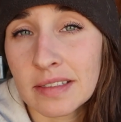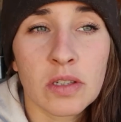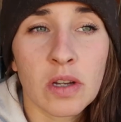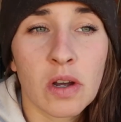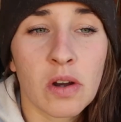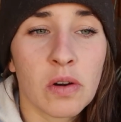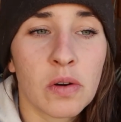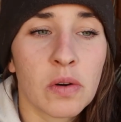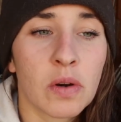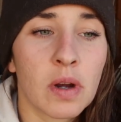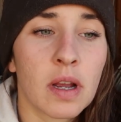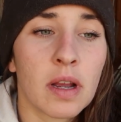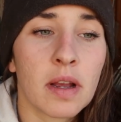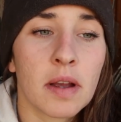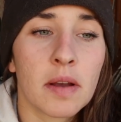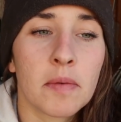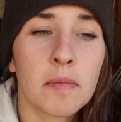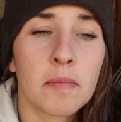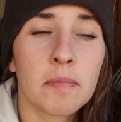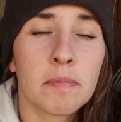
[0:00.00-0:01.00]
So
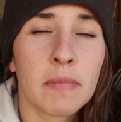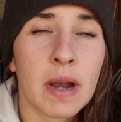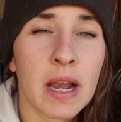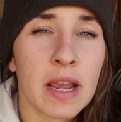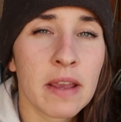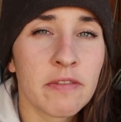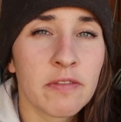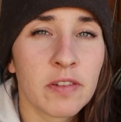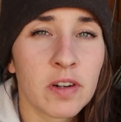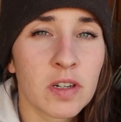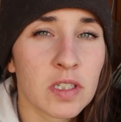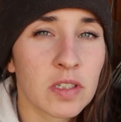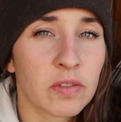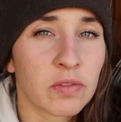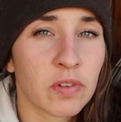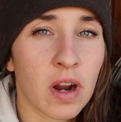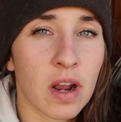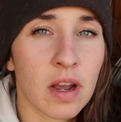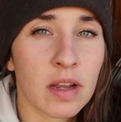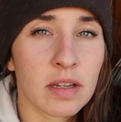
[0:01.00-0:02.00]
my first
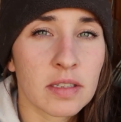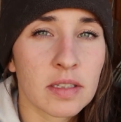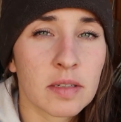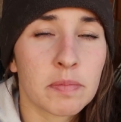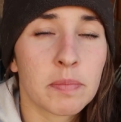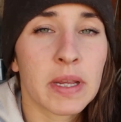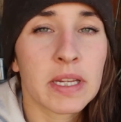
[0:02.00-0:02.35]
frost